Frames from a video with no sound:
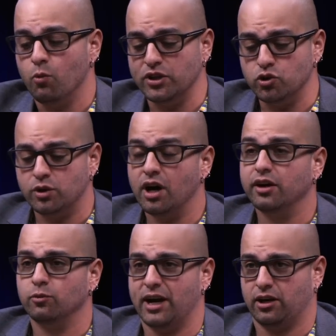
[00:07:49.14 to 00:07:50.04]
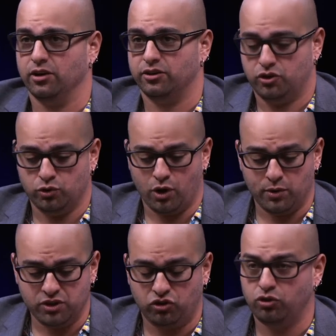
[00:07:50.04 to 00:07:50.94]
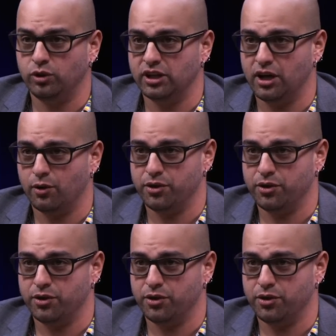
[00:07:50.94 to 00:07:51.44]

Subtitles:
When you cut a record, you go in the studio,